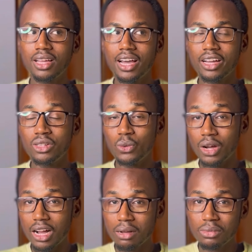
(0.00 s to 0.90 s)
and you
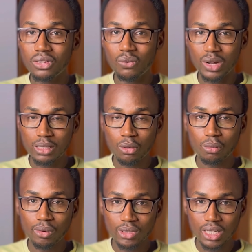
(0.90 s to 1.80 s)
have the right
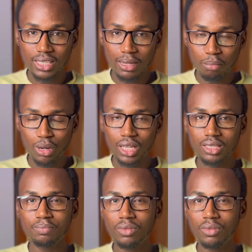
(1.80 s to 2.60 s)
proposal template,